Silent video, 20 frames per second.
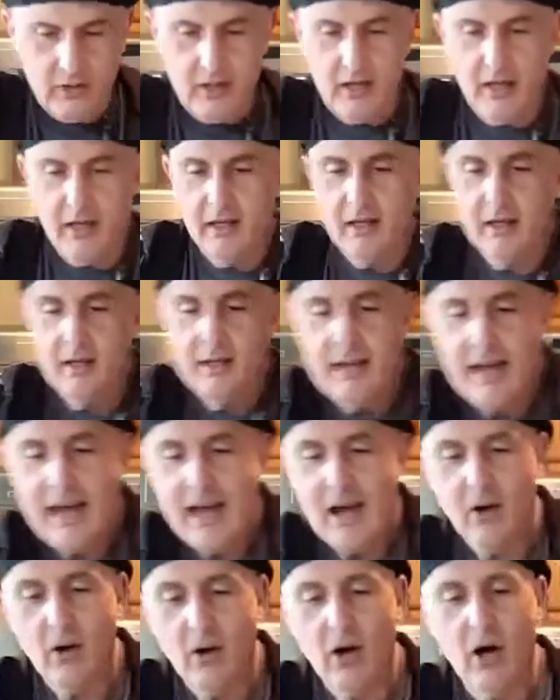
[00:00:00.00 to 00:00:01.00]
Okay, and
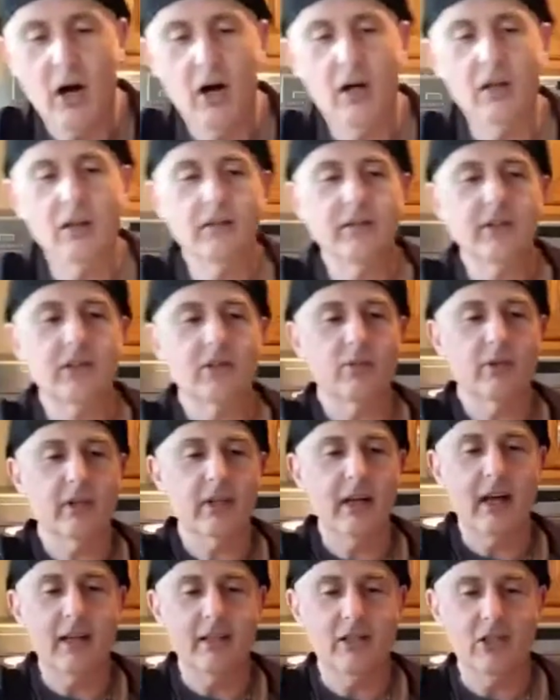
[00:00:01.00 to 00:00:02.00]
now all of this
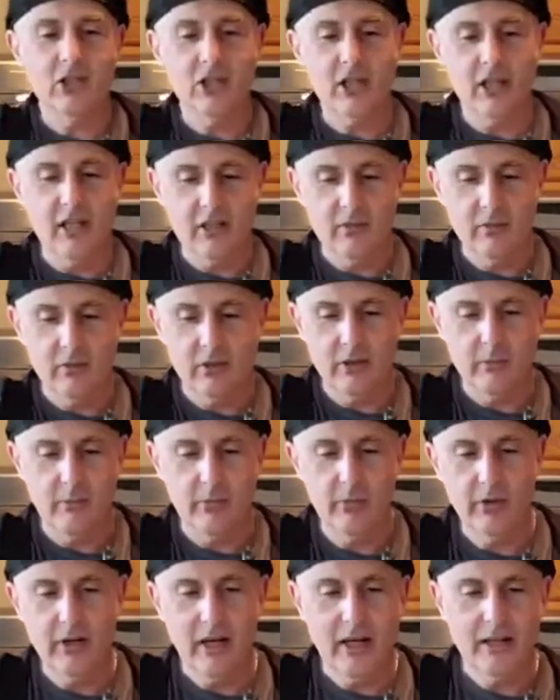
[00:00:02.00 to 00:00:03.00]
ricotta cheese we're going to
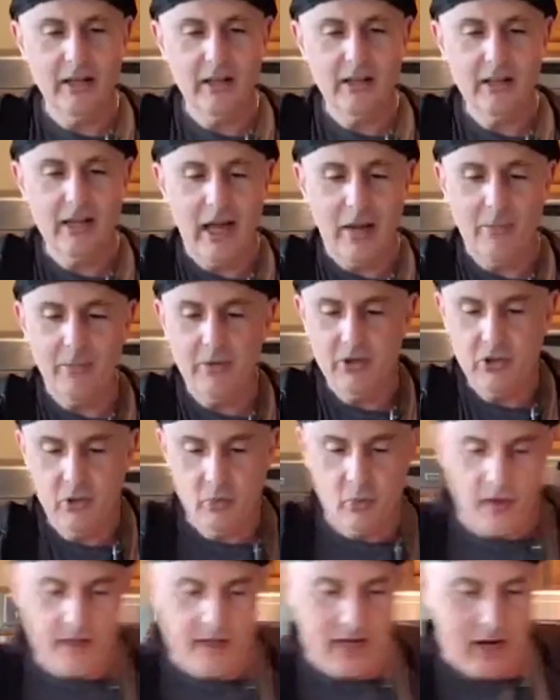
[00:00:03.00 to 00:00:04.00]
put on the top here.
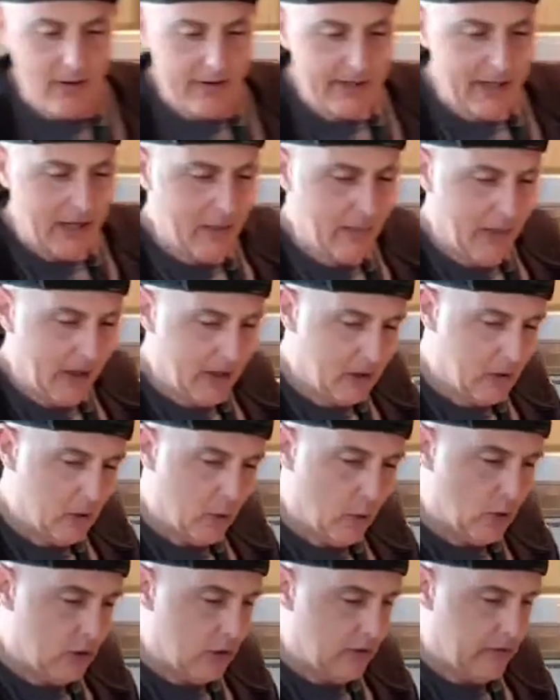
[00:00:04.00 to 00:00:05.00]
So right now I got about
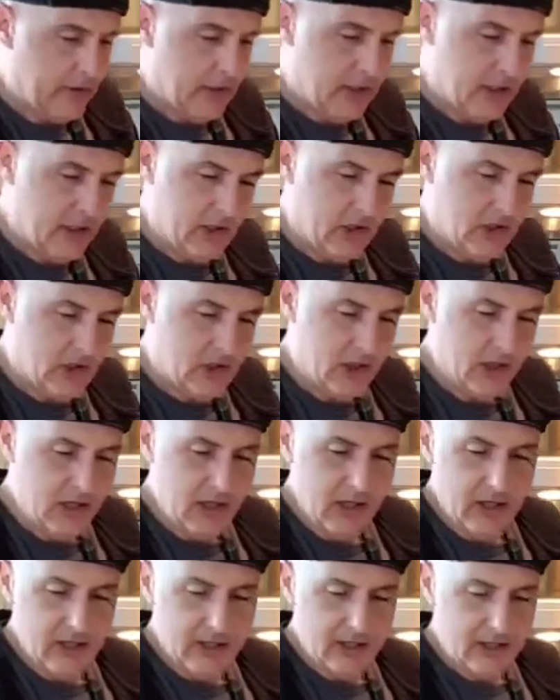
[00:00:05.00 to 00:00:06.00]
1/4 inch
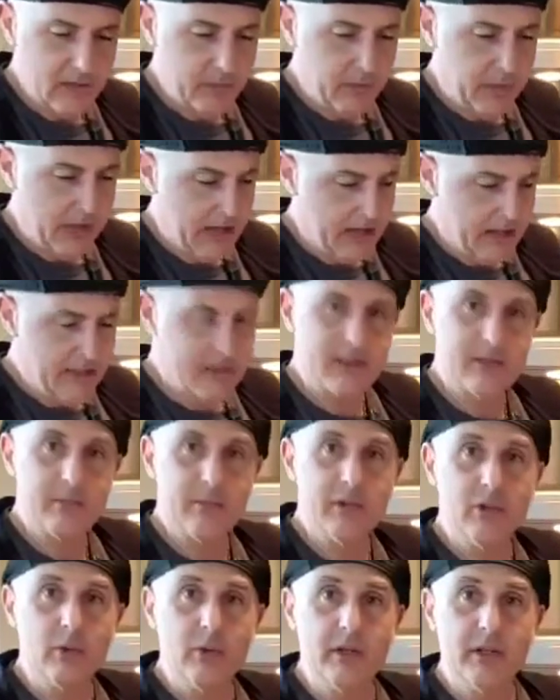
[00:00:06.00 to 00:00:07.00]
space
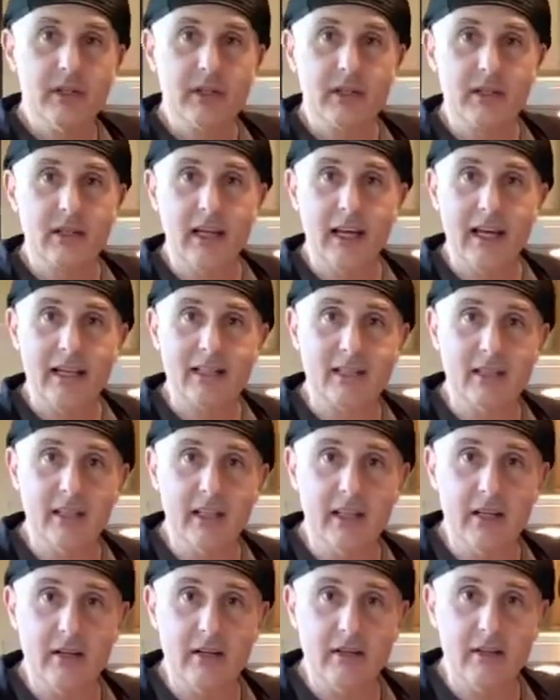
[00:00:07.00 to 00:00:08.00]
between this last
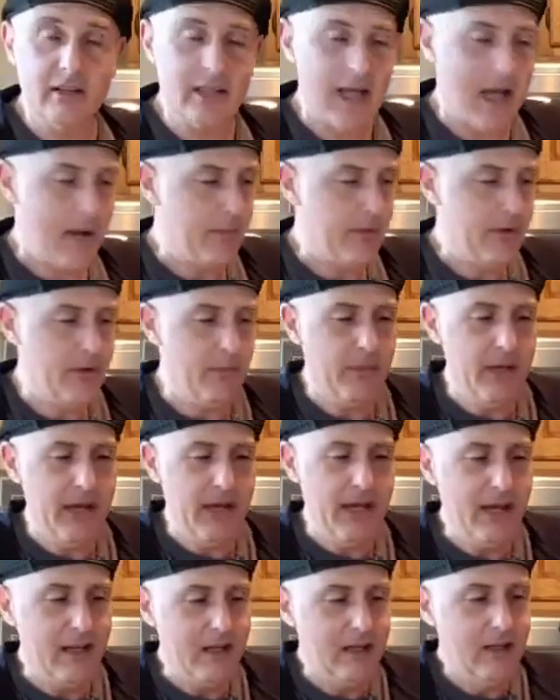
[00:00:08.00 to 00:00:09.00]
layer and the top of the
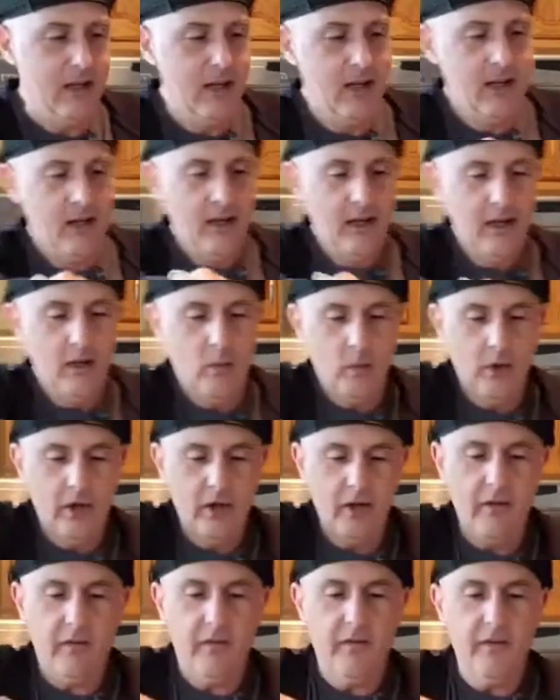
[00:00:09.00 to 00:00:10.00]
pan, and we're
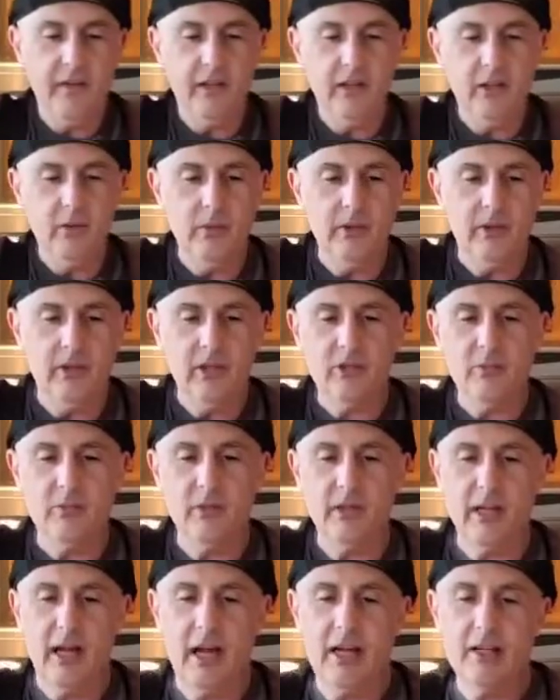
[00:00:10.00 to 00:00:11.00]
going to fill it with this
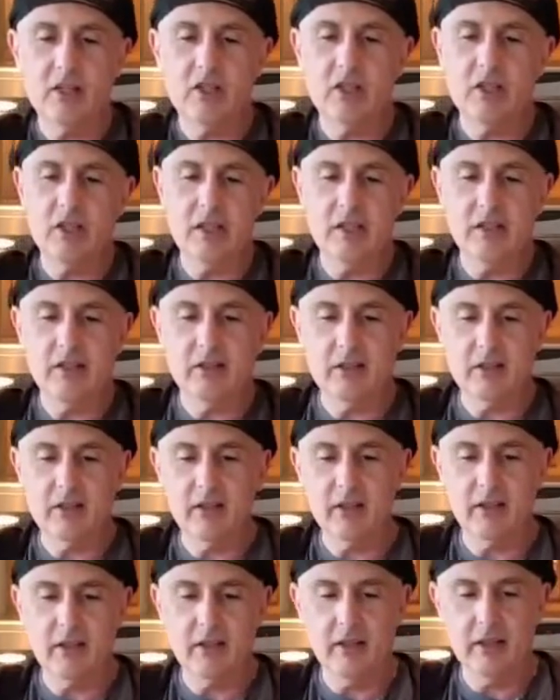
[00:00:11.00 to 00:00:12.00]
ricotta cheese,
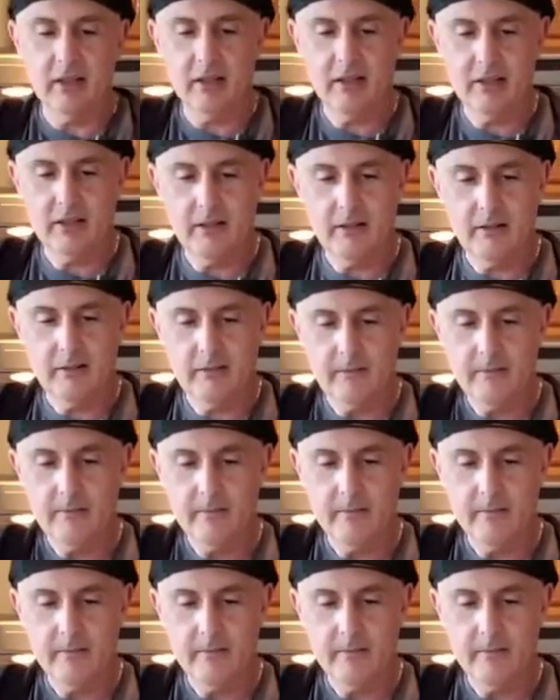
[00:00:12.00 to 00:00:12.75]
just like this.